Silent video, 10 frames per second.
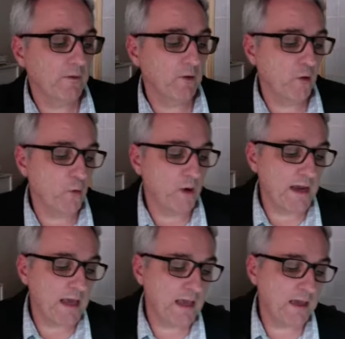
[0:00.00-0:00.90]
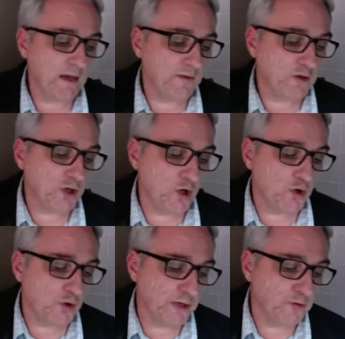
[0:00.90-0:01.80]
on the one hand and the
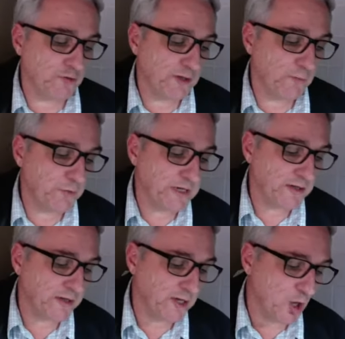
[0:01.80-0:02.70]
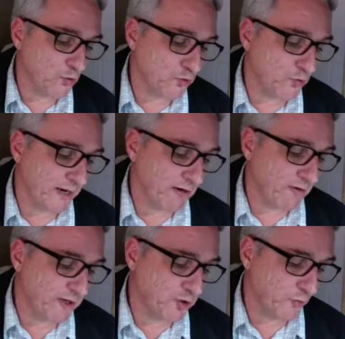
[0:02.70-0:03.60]
social interest in protecting cultural
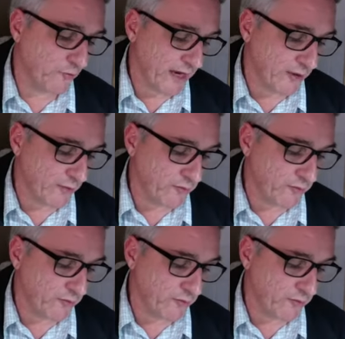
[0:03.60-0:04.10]
heritage on the other.